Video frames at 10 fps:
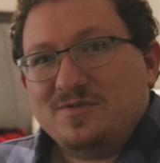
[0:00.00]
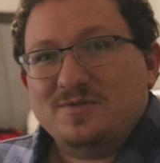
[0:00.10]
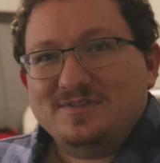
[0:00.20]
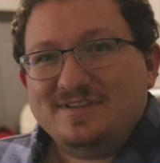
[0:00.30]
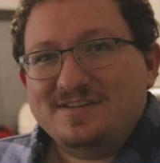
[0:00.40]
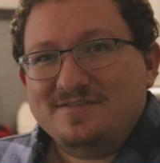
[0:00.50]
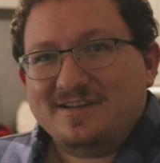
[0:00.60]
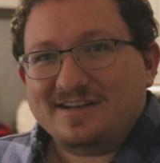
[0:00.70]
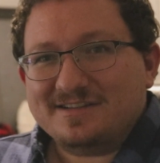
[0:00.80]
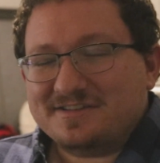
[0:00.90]
we'll see you
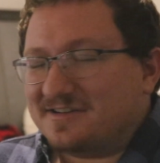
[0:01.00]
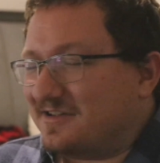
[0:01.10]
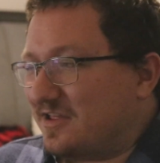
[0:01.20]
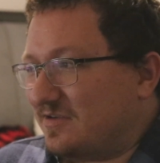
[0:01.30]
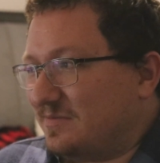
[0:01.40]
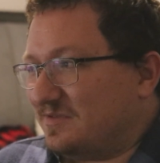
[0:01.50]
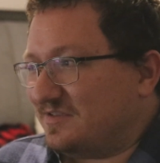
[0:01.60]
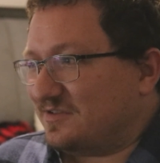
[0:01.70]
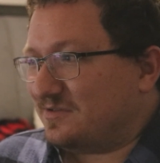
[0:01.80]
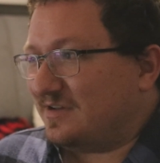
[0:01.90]
guys in another
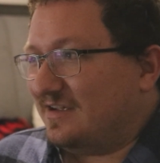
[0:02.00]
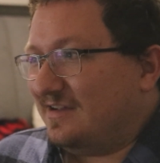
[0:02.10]
episode.